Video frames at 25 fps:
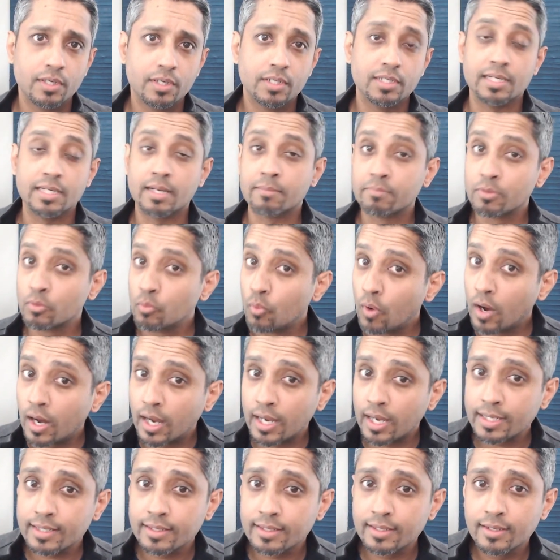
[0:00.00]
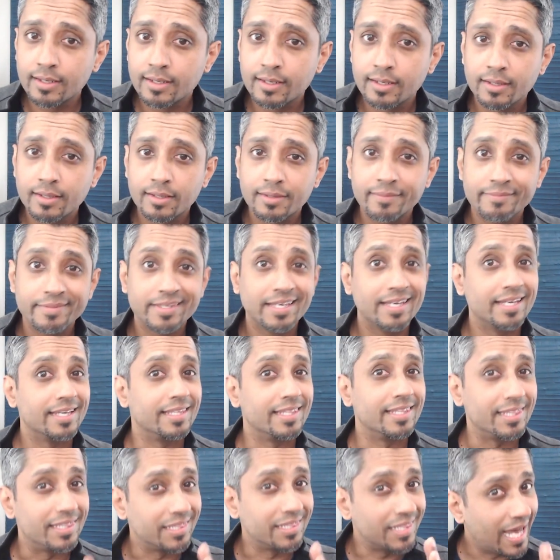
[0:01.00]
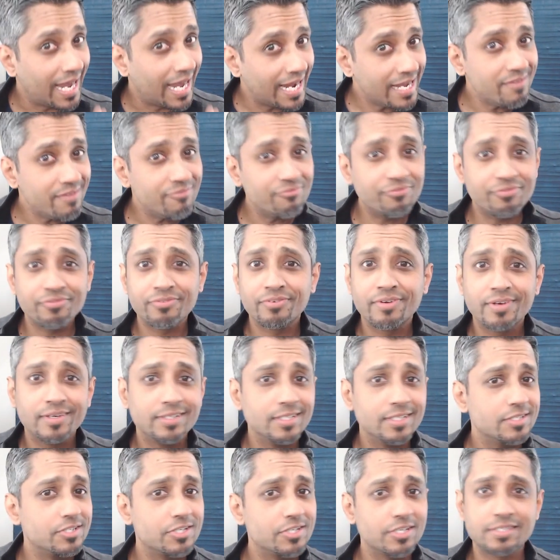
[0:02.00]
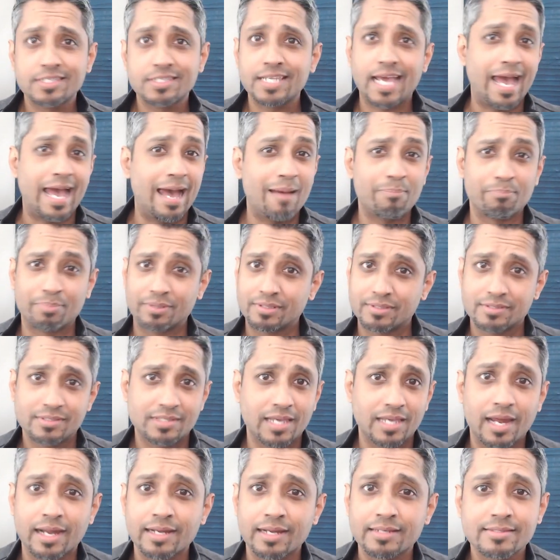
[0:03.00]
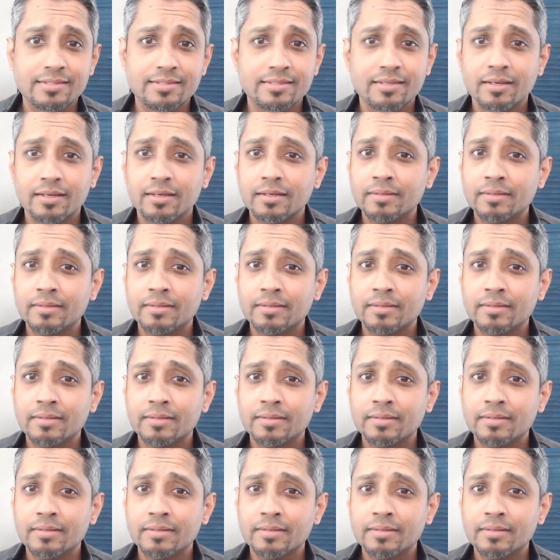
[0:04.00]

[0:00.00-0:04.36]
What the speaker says: Number one, life just happens, guys.